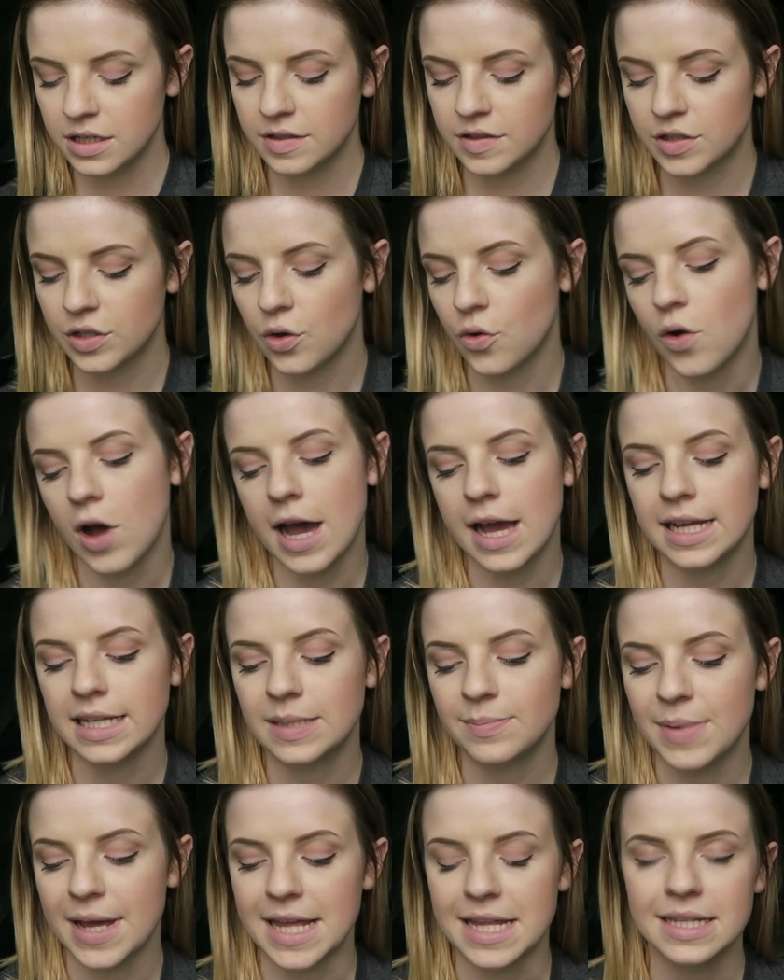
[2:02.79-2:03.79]
So I
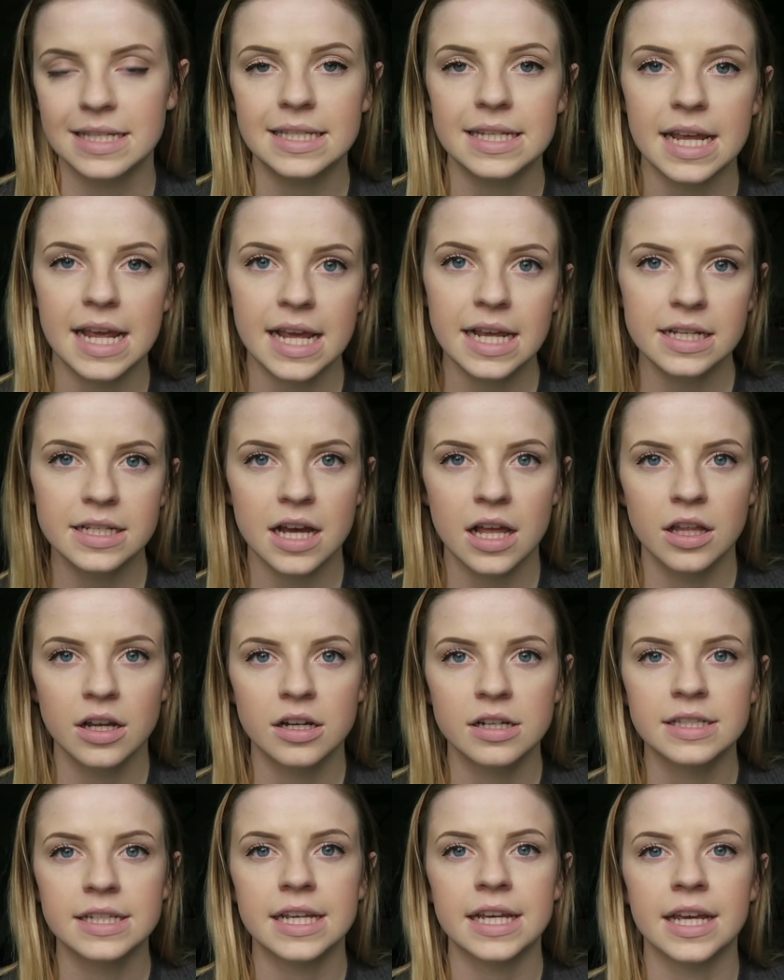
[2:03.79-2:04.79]
spent
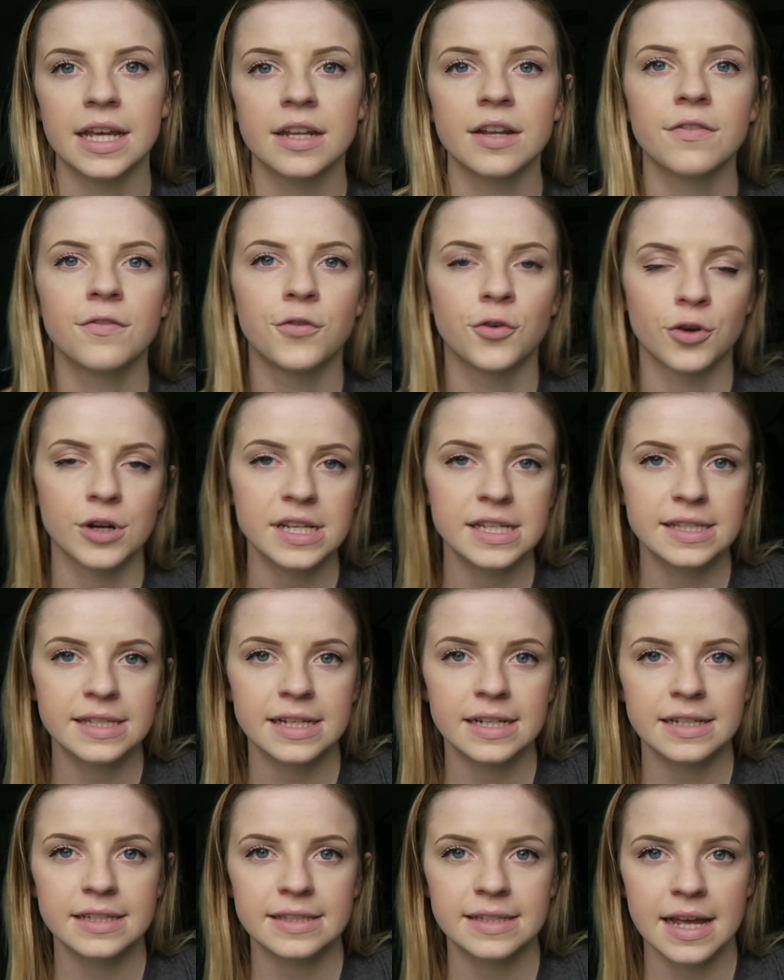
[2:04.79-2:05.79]

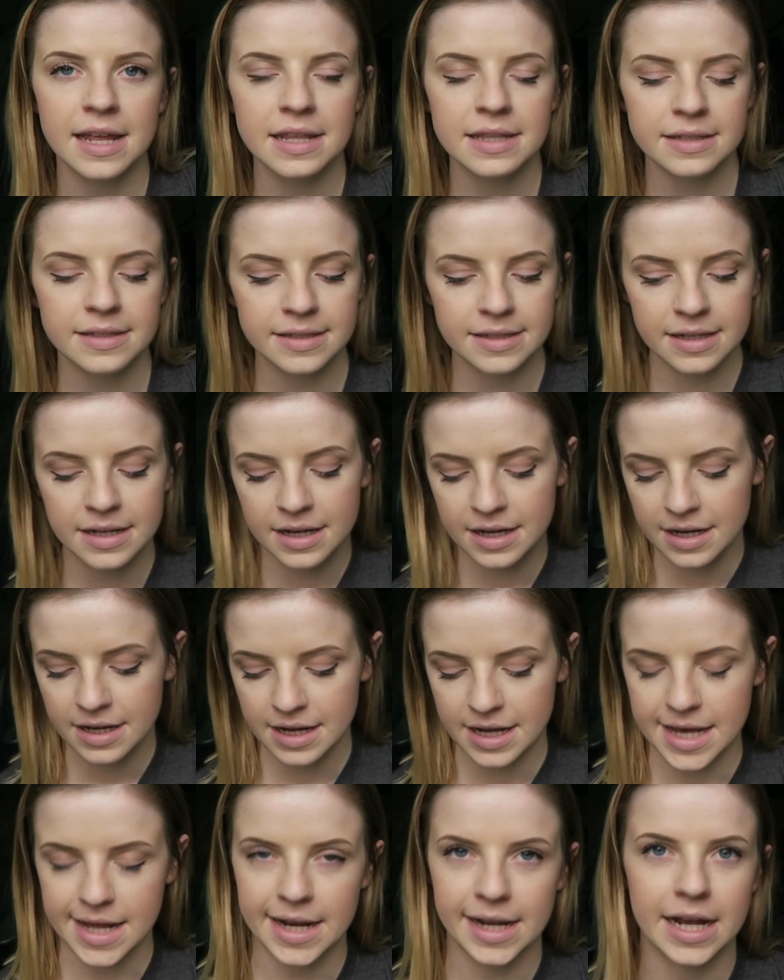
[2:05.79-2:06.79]
$8.46
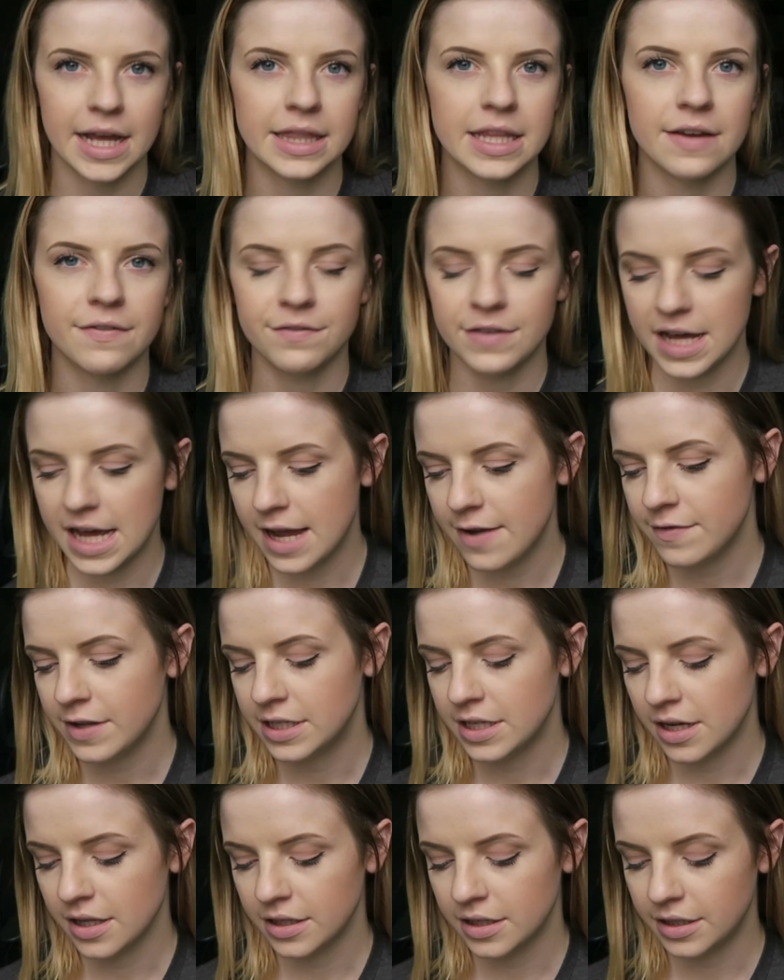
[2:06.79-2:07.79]
and I got that
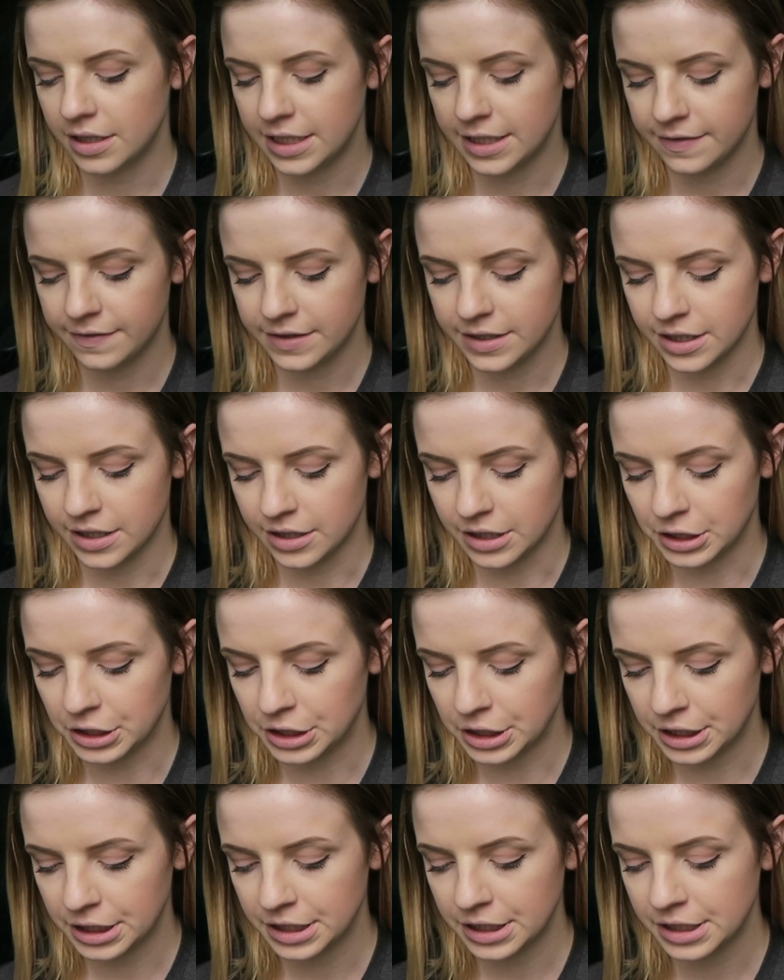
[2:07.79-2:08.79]
$5 gift
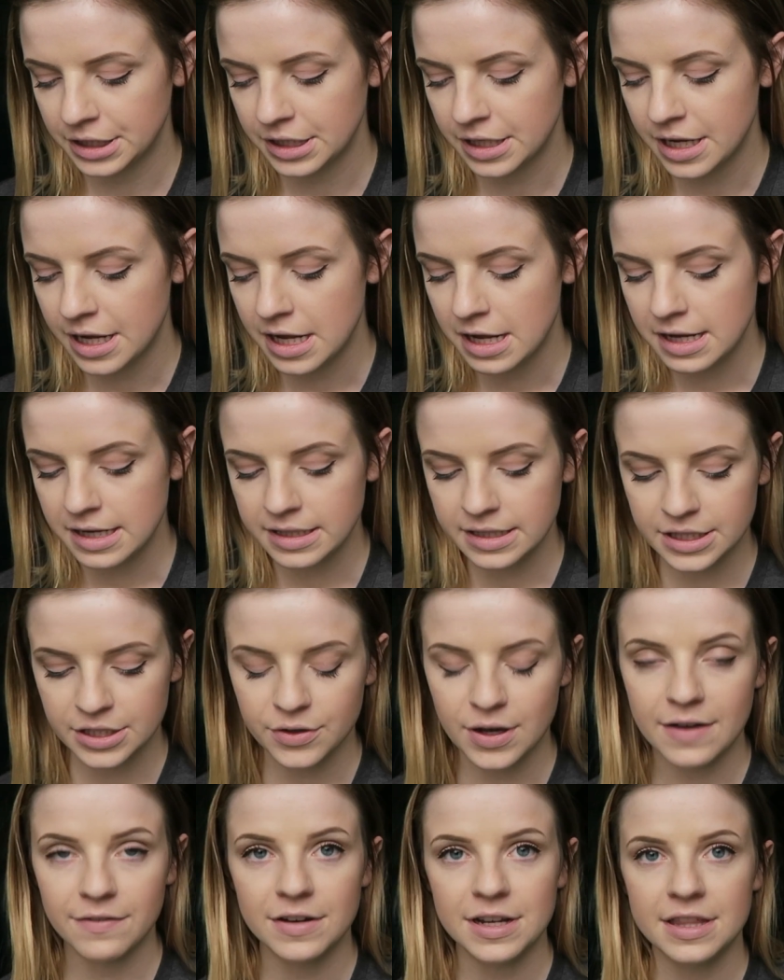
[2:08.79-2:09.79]
card.
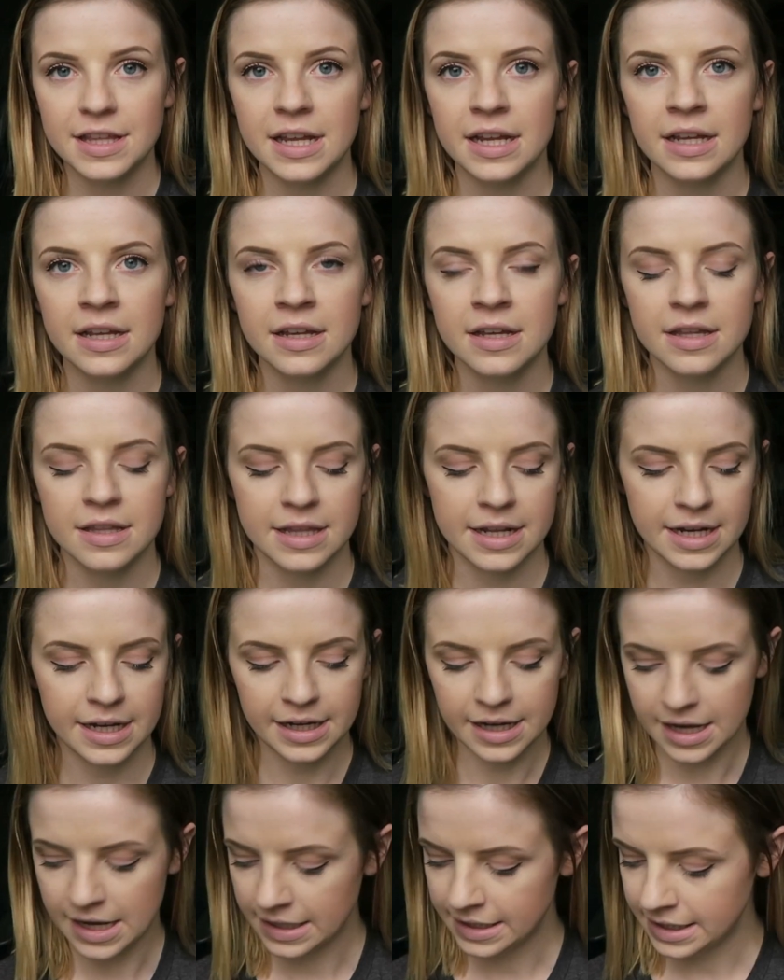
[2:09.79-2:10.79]
So everything that I
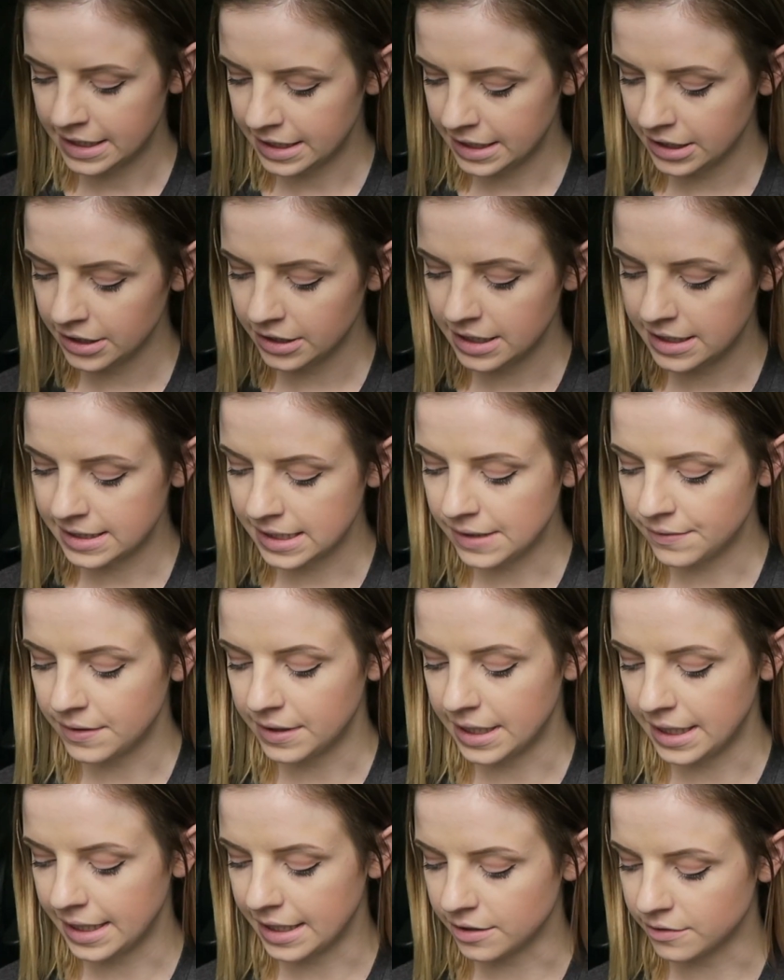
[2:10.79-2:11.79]
got here is
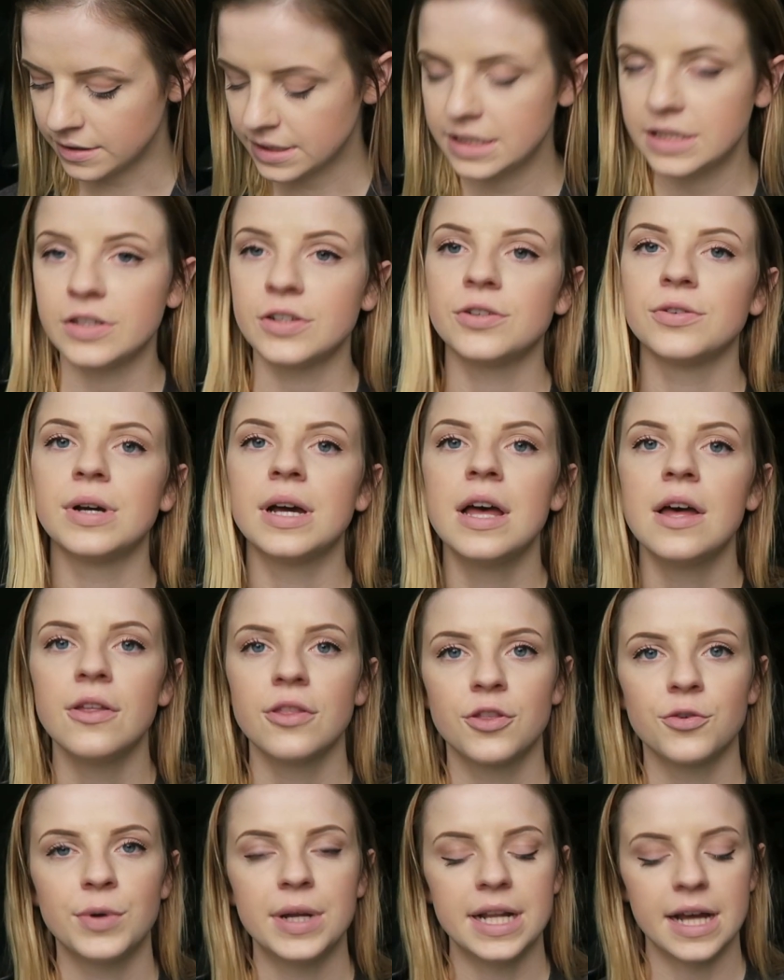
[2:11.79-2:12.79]
equaling out to
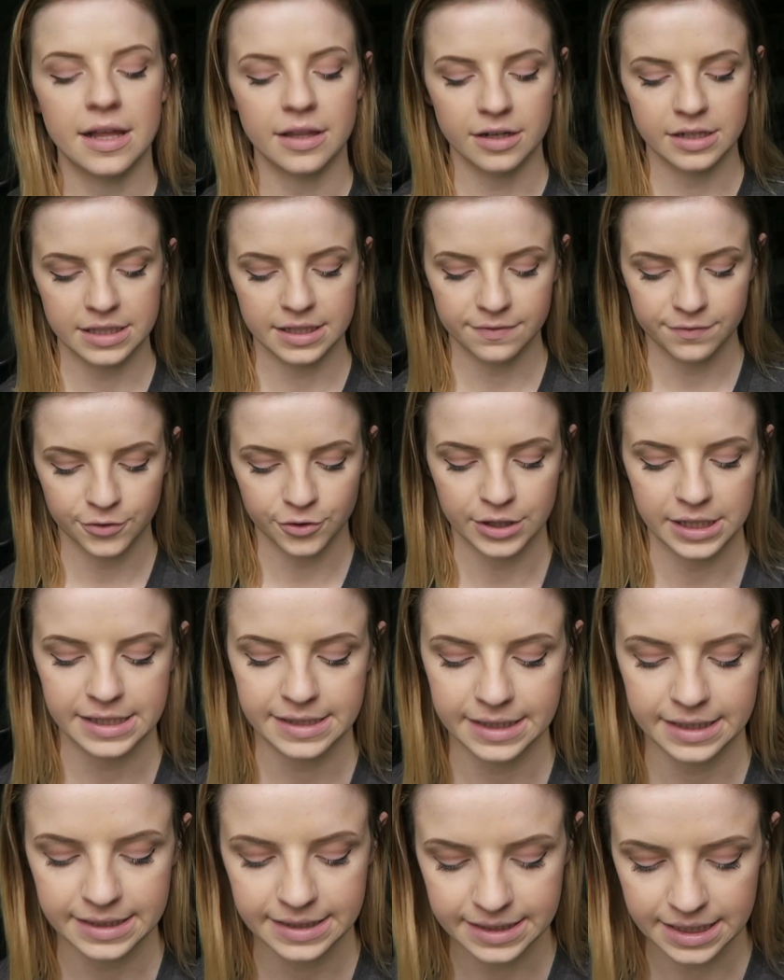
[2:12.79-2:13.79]

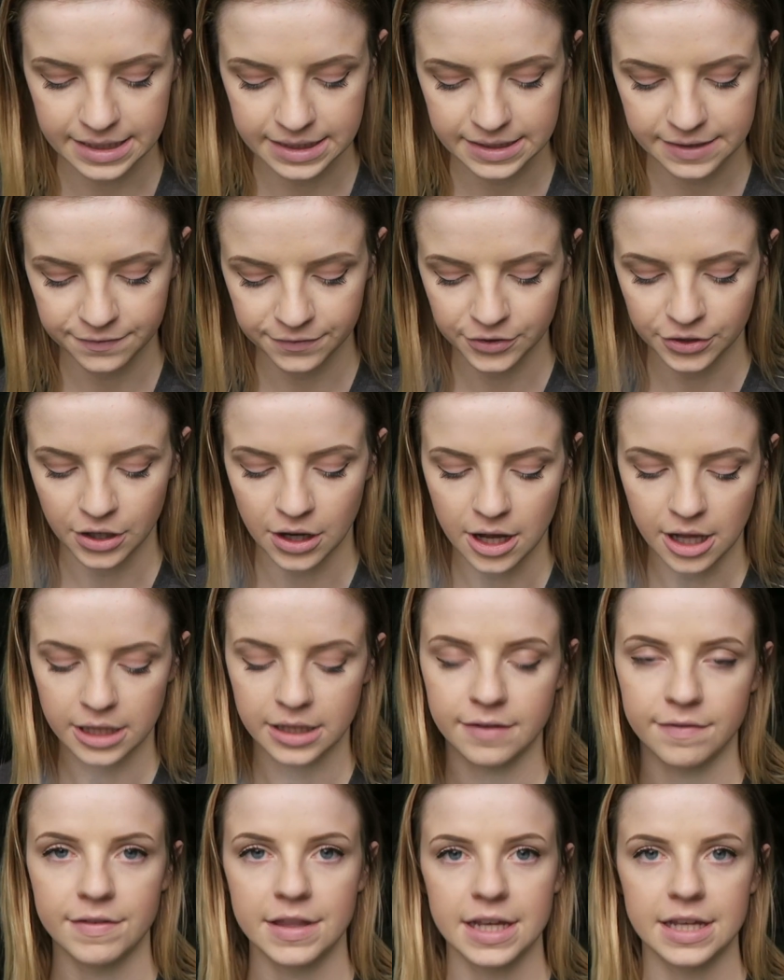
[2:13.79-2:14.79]
$3.46 for
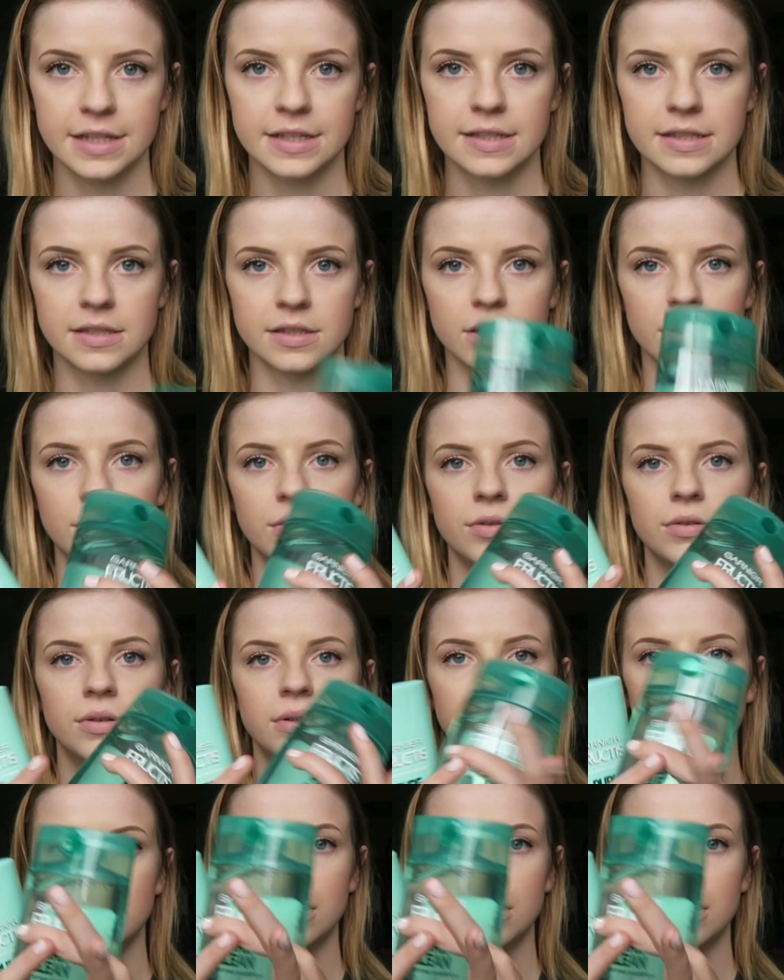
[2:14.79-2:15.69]
all of this. So